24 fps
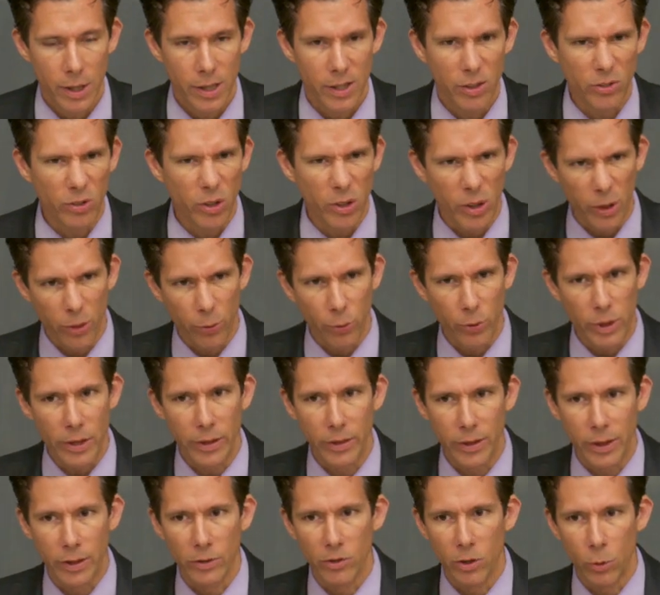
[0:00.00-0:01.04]
These are the three
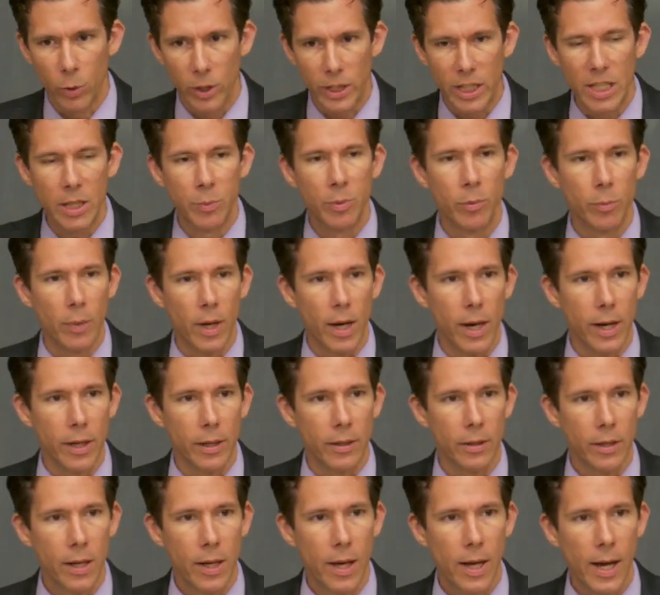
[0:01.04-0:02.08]
things I want to keep in
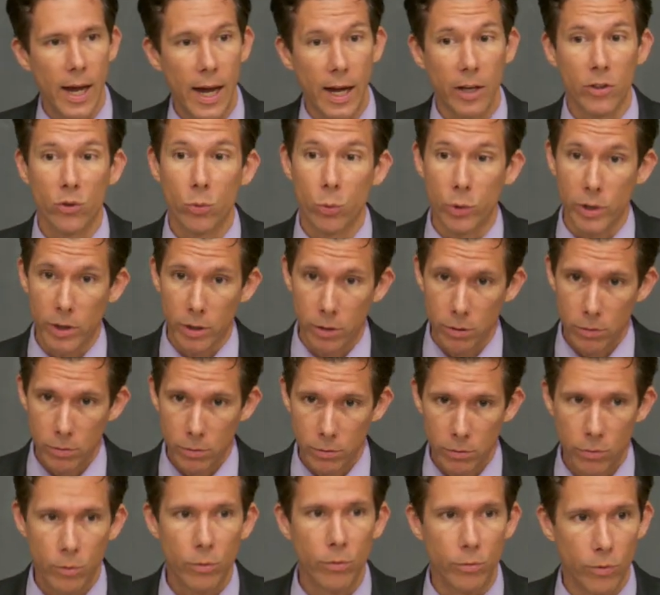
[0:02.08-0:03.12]
mind as we
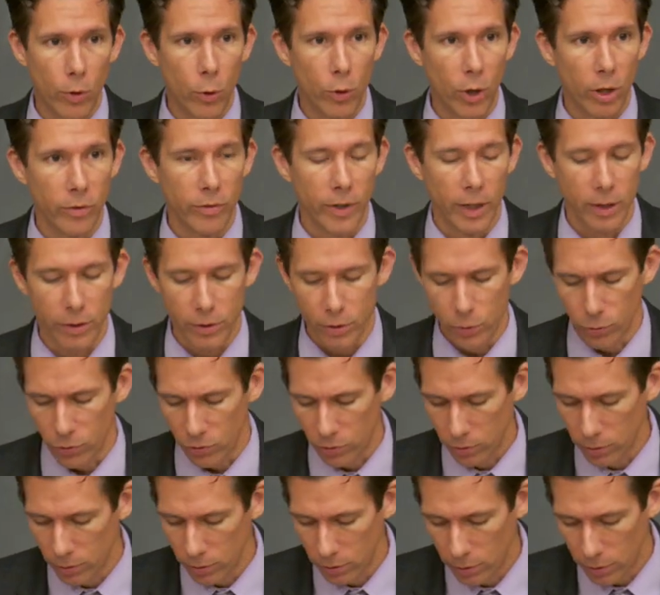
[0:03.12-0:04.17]
vote our values.
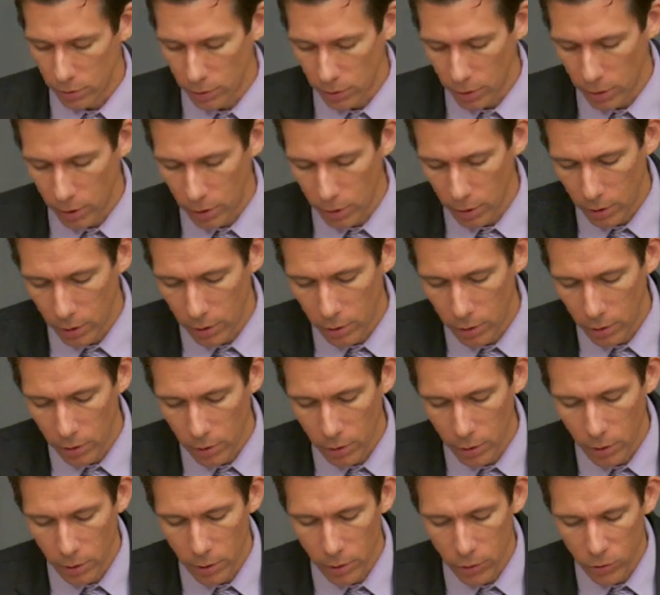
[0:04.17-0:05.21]

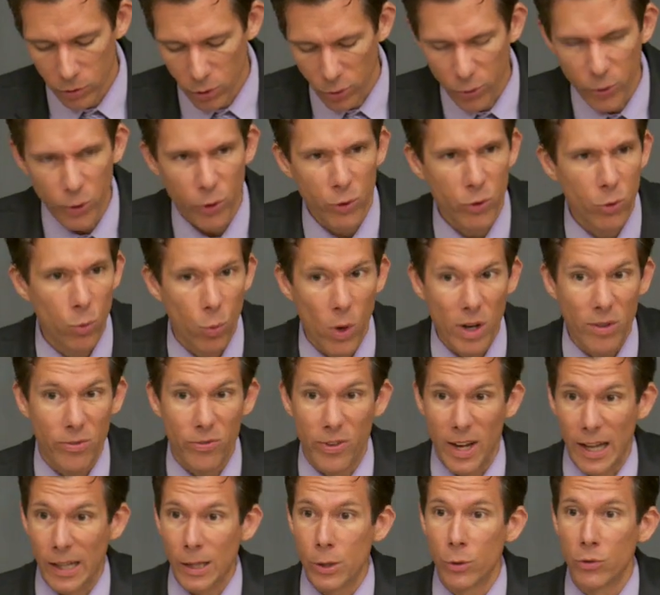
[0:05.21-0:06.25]
So, first, what
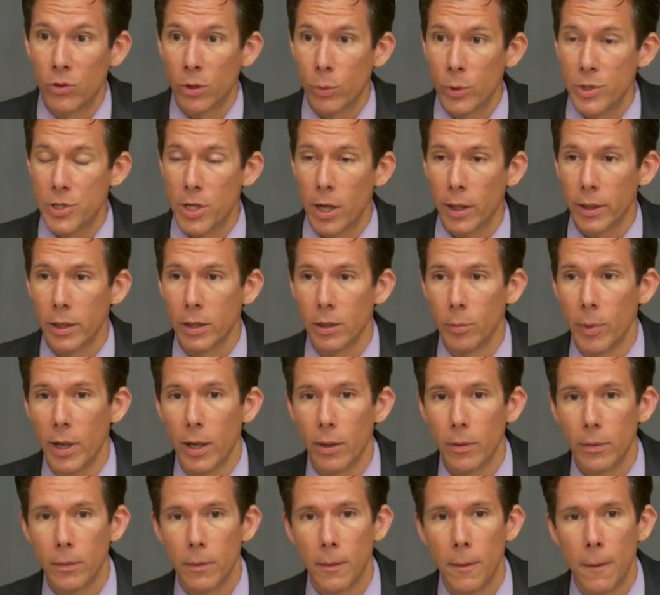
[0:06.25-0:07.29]
values are we talking
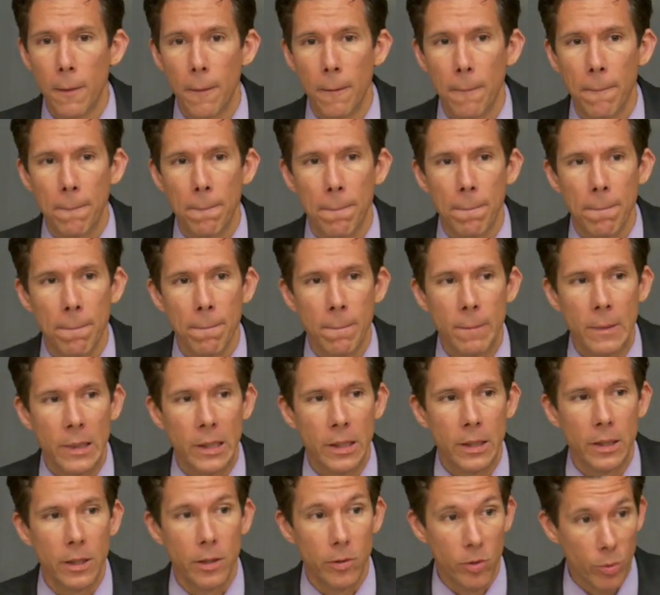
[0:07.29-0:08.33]
about?
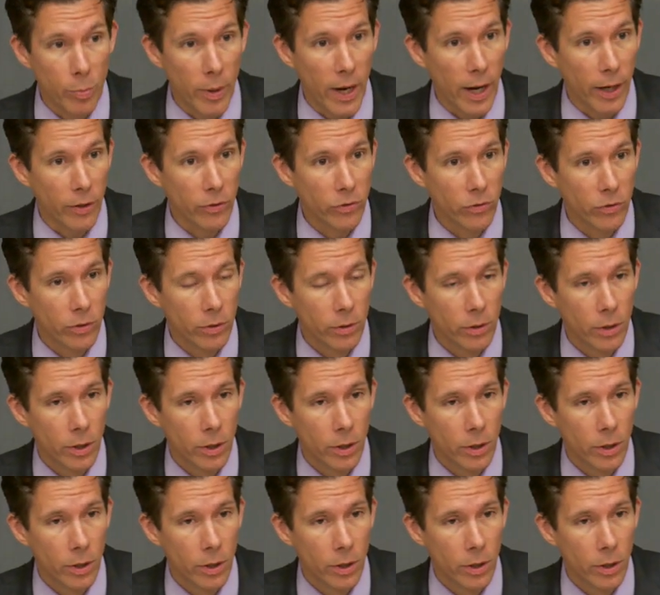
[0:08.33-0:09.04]
In the past,